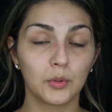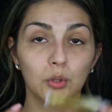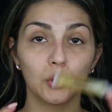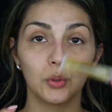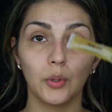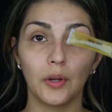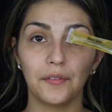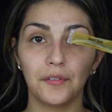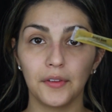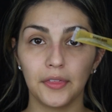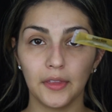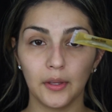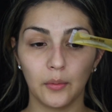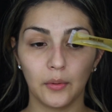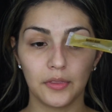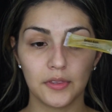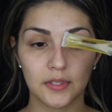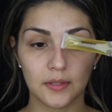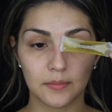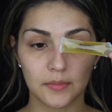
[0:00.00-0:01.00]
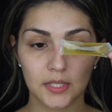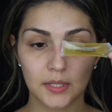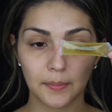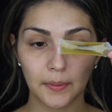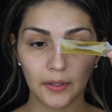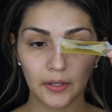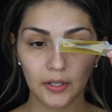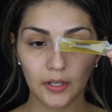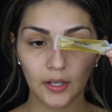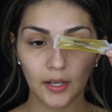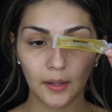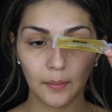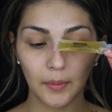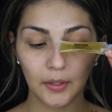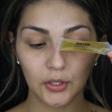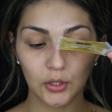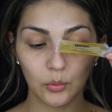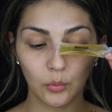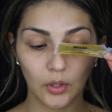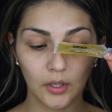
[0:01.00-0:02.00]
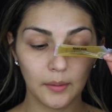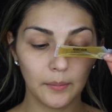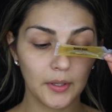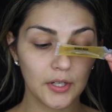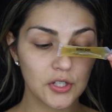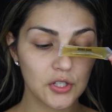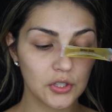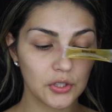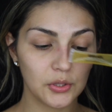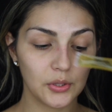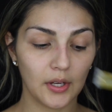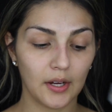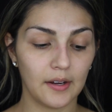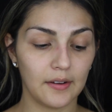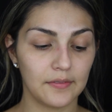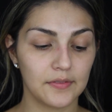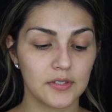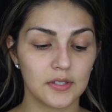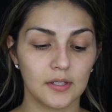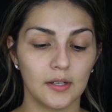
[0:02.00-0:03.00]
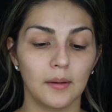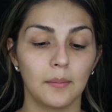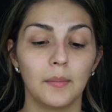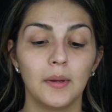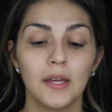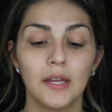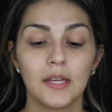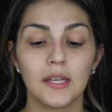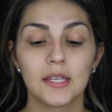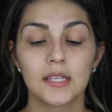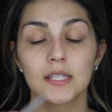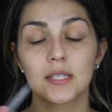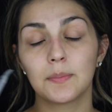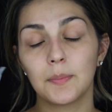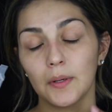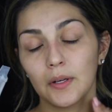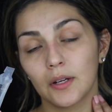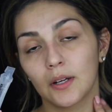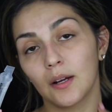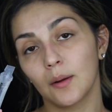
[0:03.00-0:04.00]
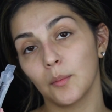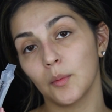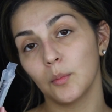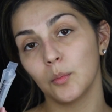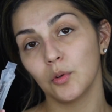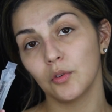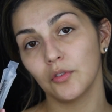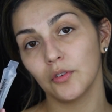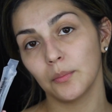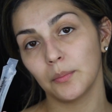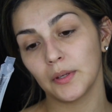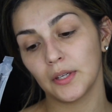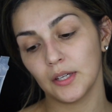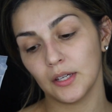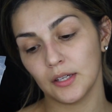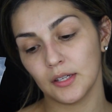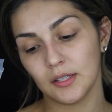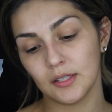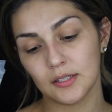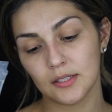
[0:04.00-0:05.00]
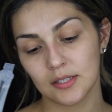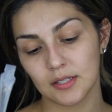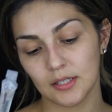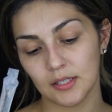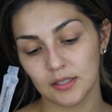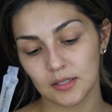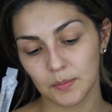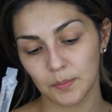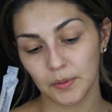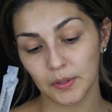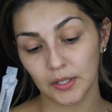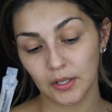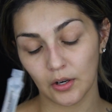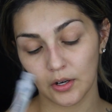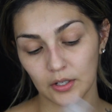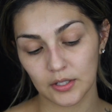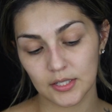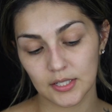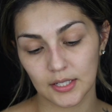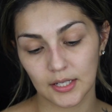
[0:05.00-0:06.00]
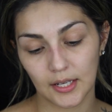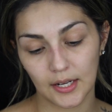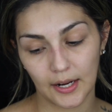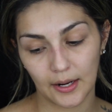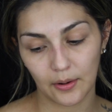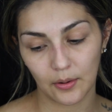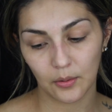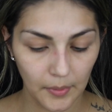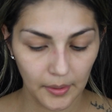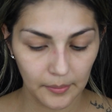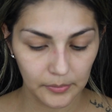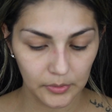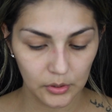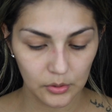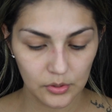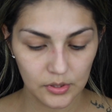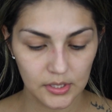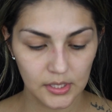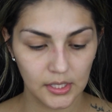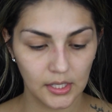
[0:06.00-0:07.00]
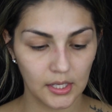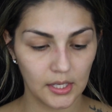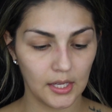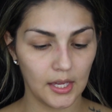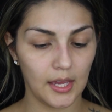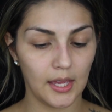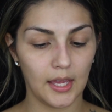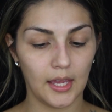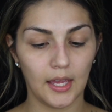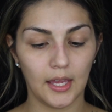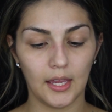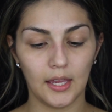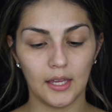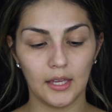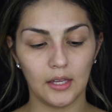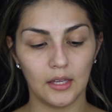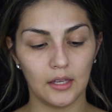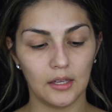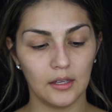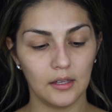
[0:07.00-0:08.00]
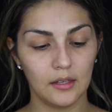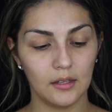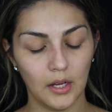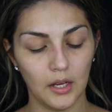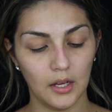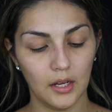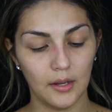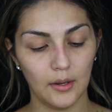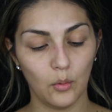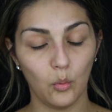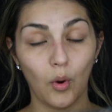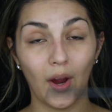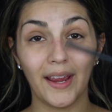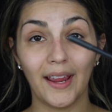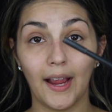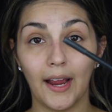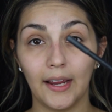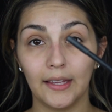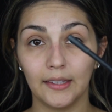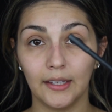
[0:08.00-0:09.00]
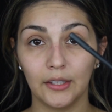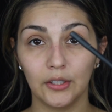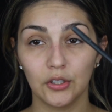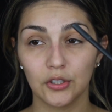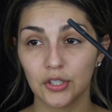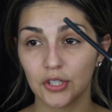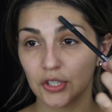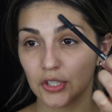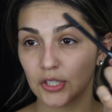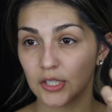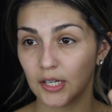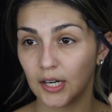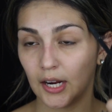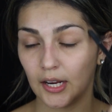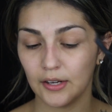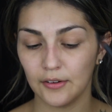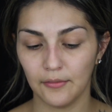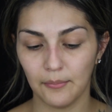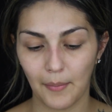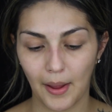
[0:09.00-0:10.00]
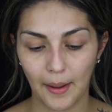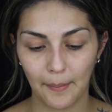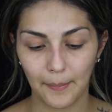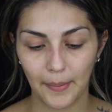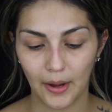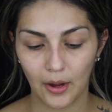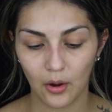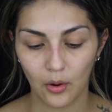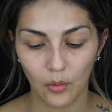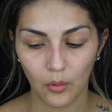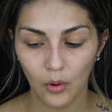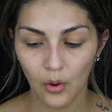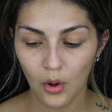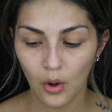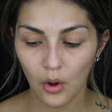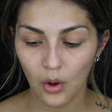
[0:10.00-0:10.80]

glue everything with some spirit gum, and you want to make sure you have some spirit gum remover, because it's pretty hard to get out. I'm using a white eyeliner just to kind of map out